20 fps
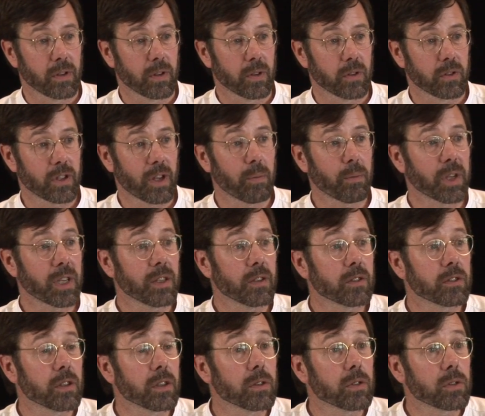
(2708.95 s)
Somebody
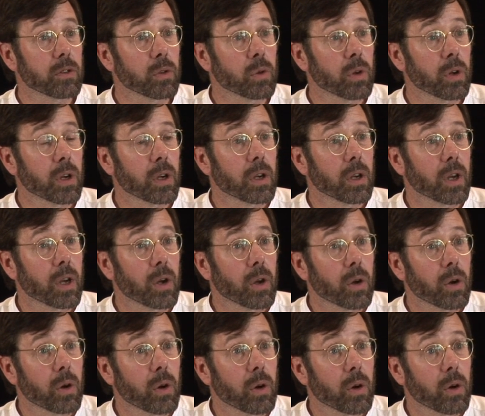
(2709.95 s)
sees you
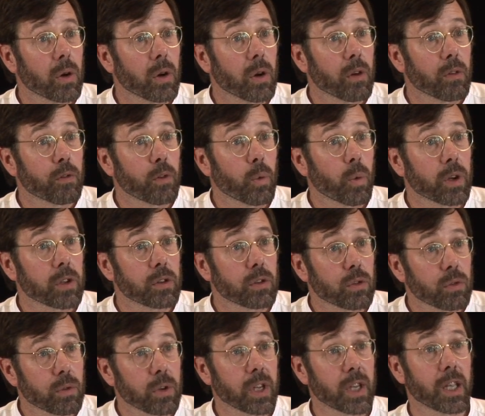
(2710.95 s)
for what you
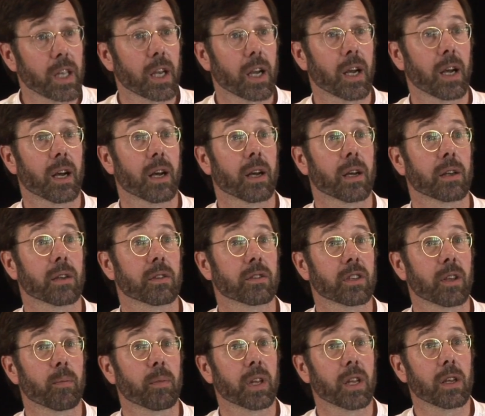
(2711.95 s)
really are.
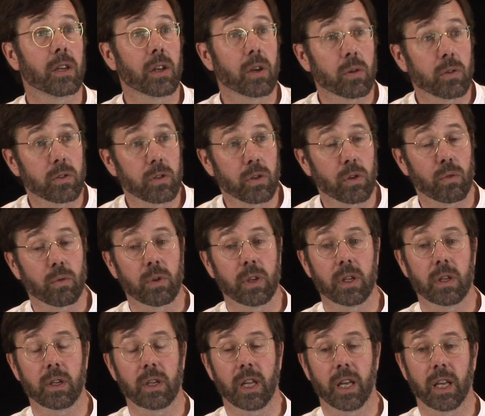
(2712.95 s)
Somebody knows your
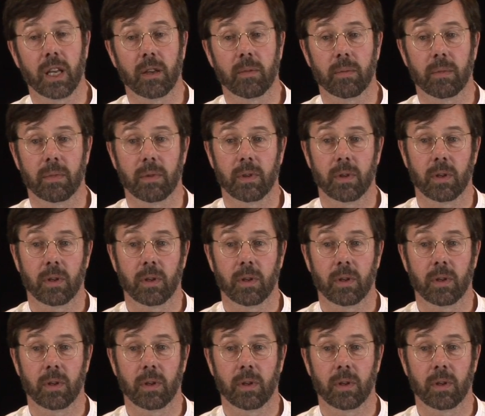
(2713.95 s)
real name.